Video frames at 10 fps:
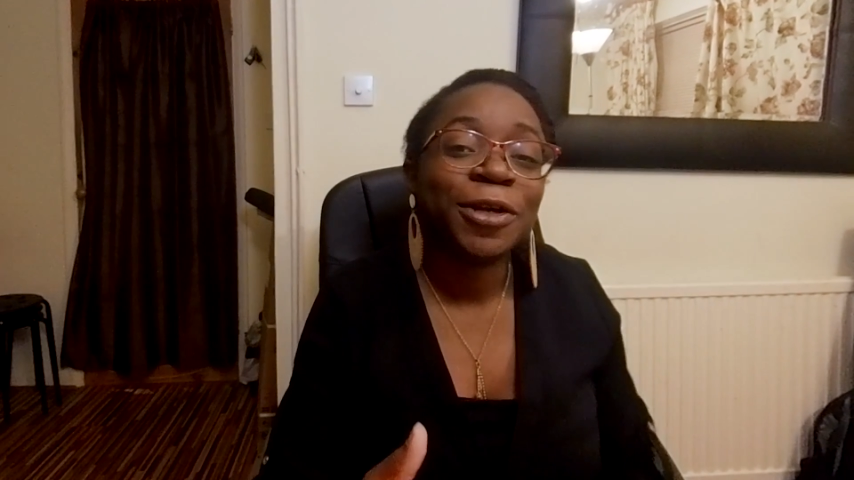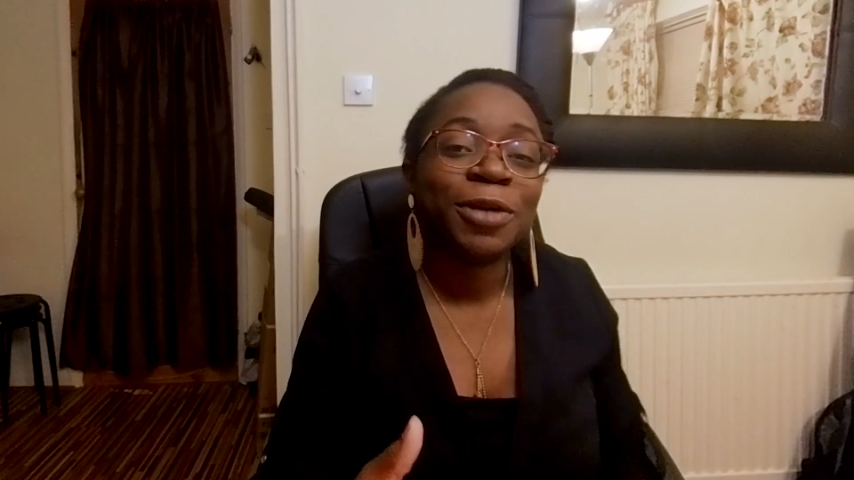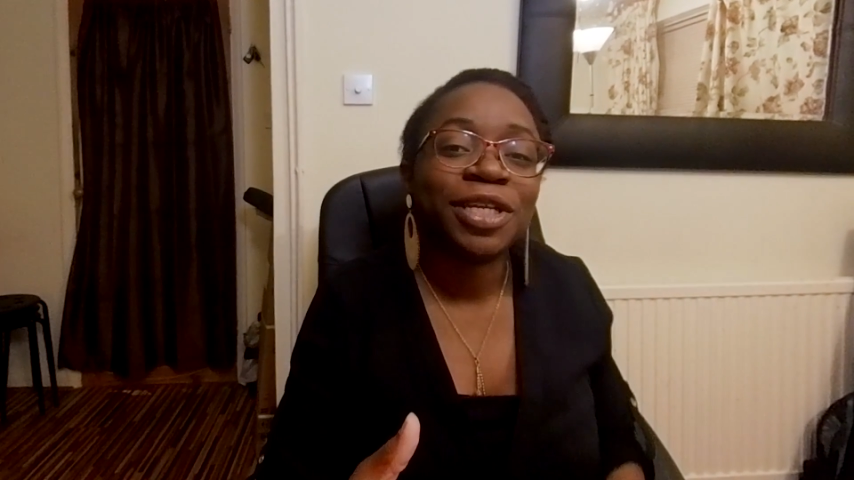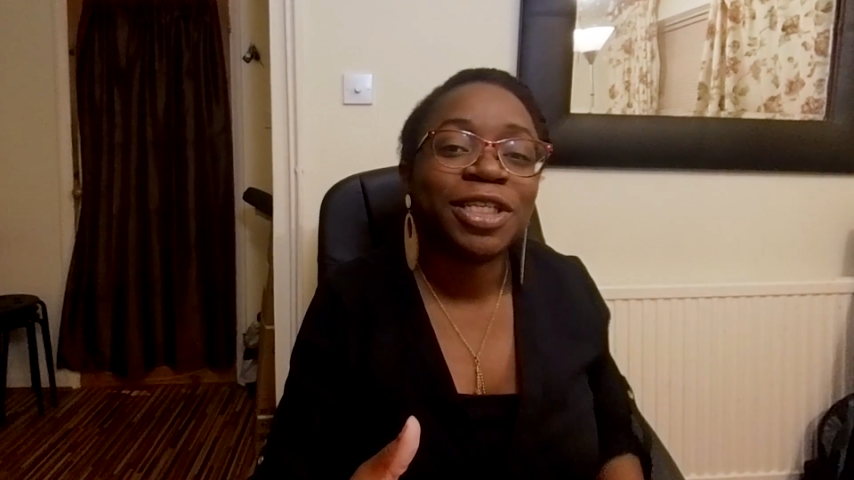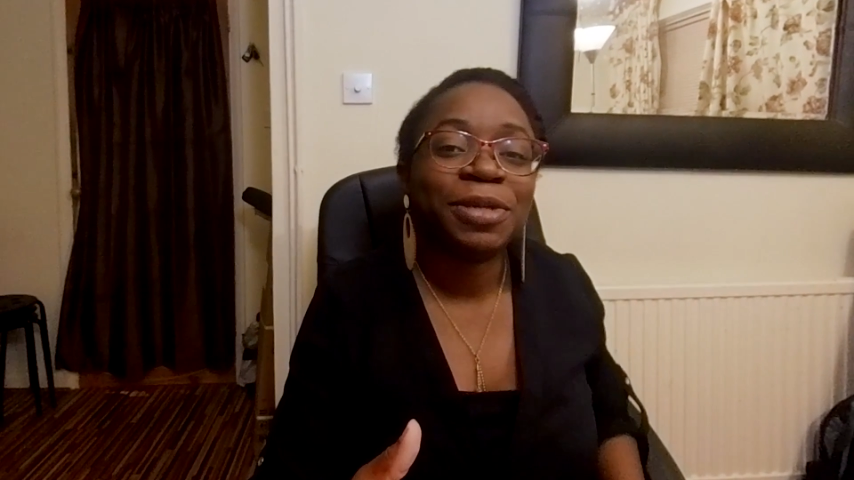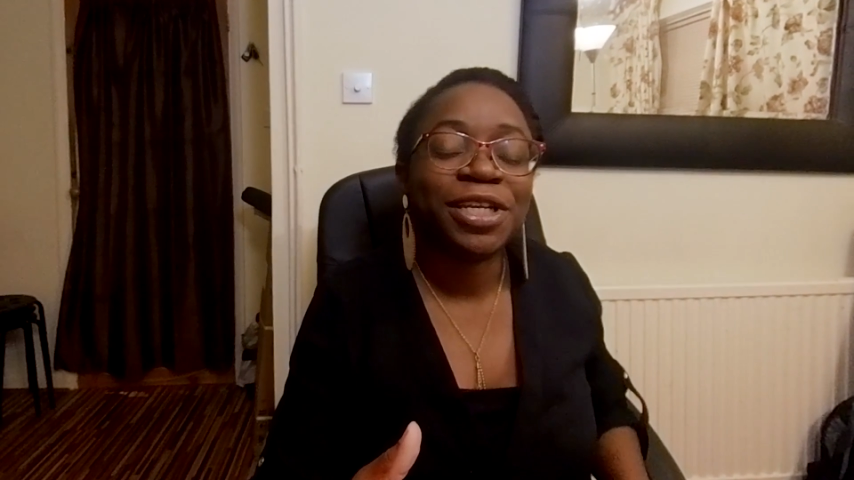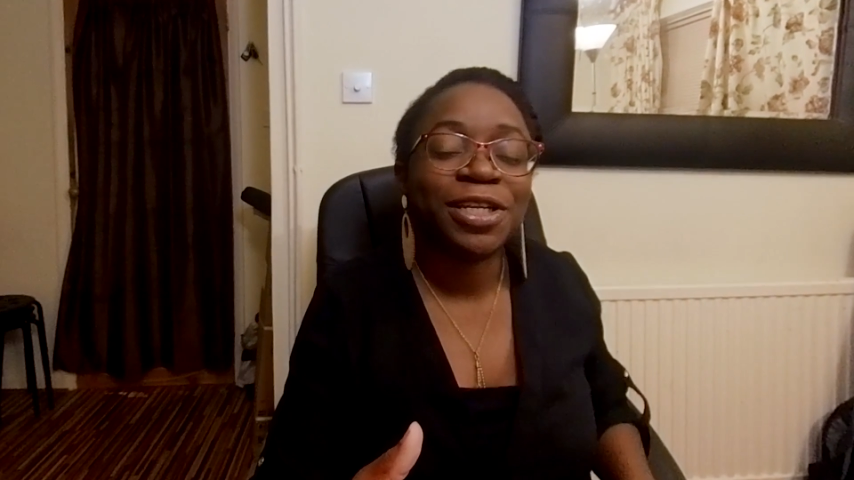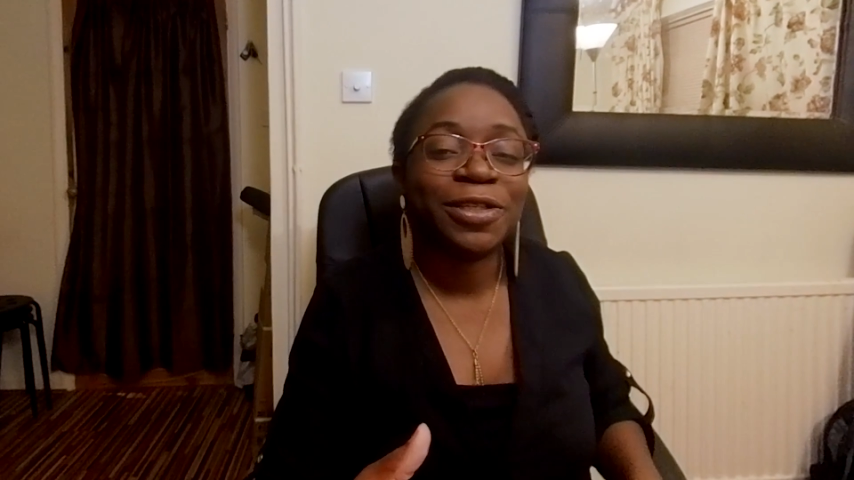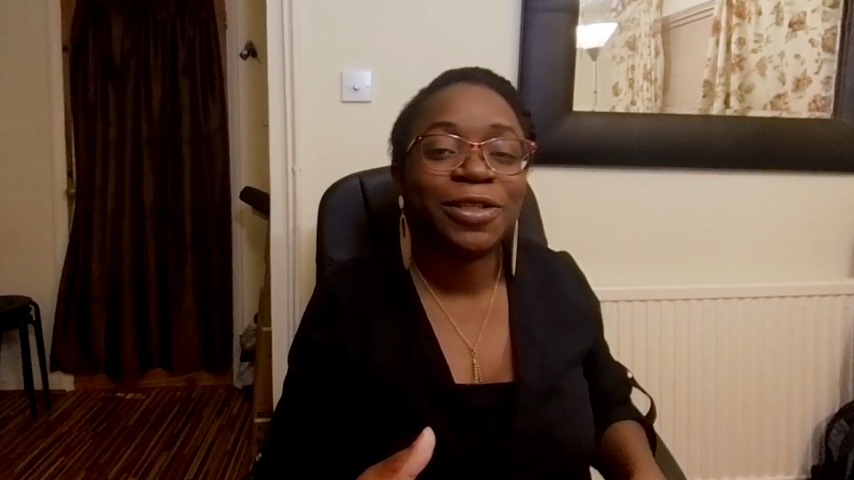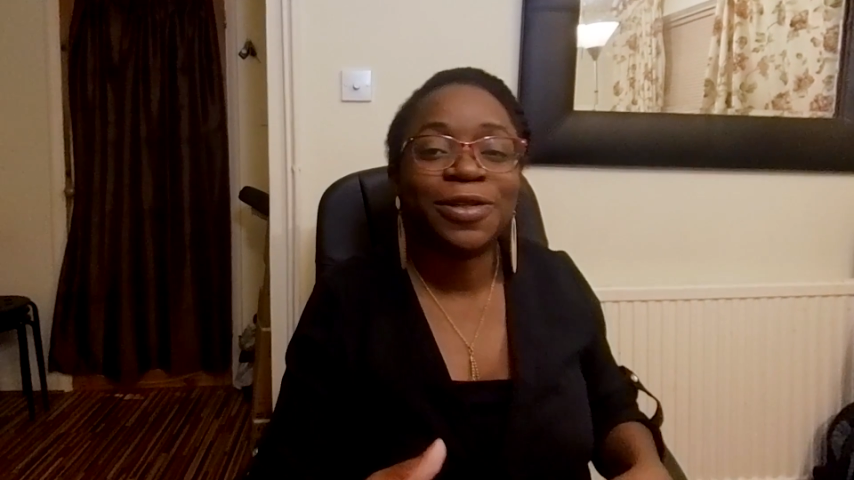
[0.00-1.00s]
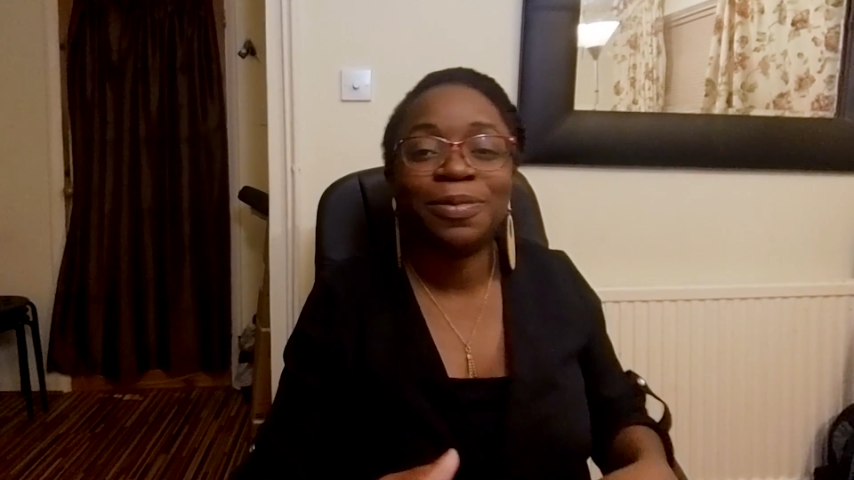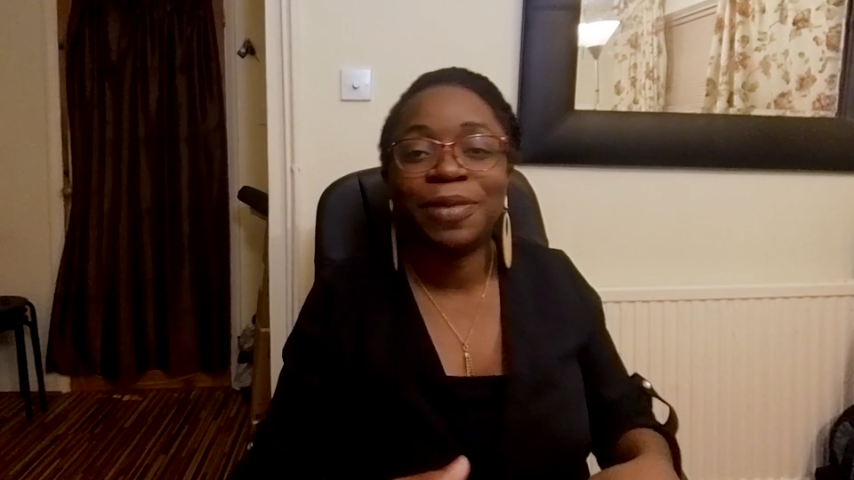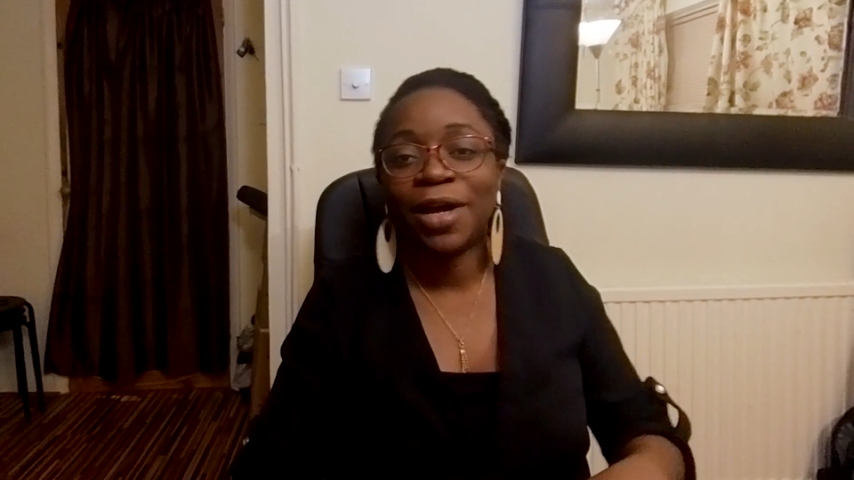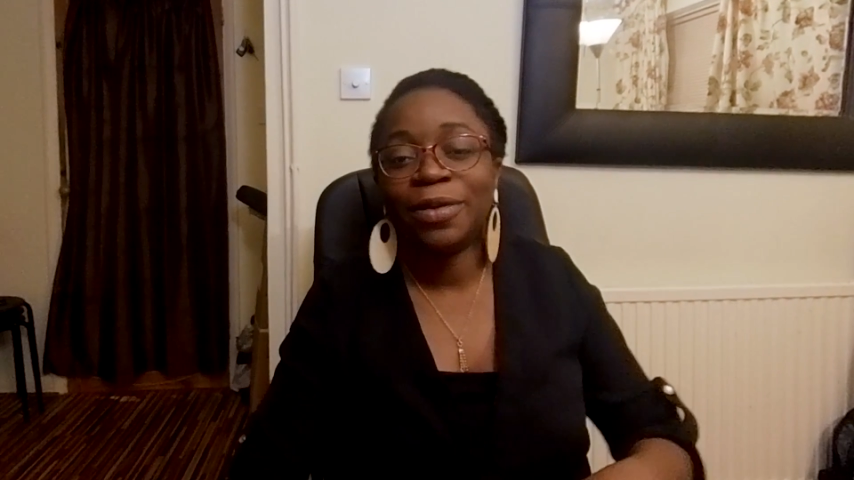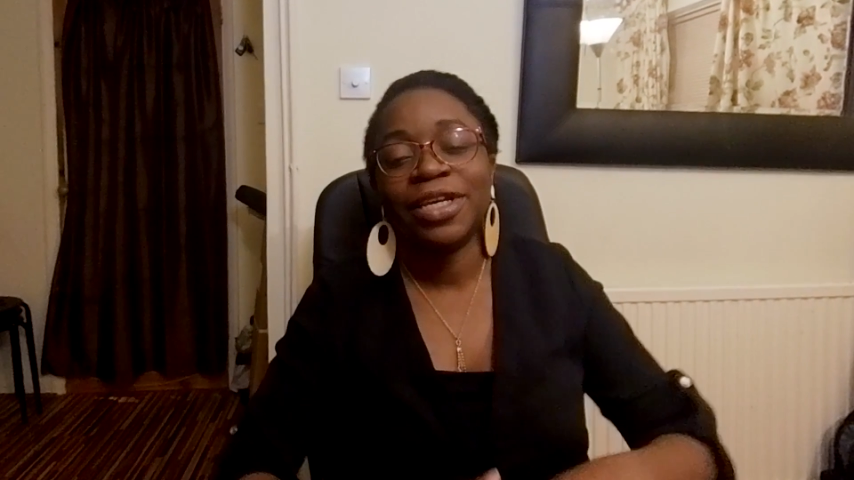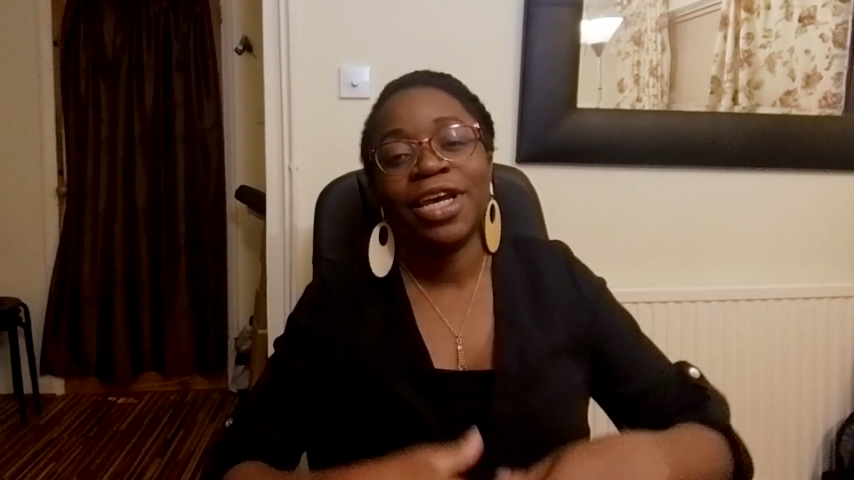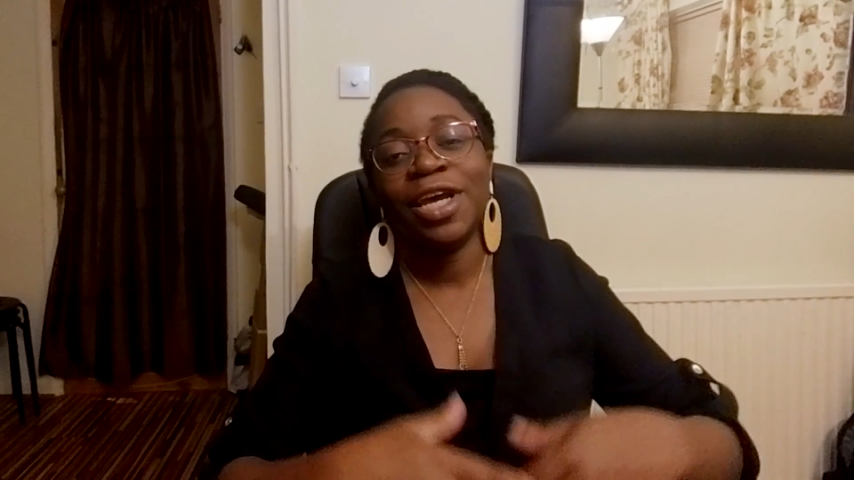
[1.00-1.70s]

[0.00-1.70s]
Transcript: going to be speaking to you about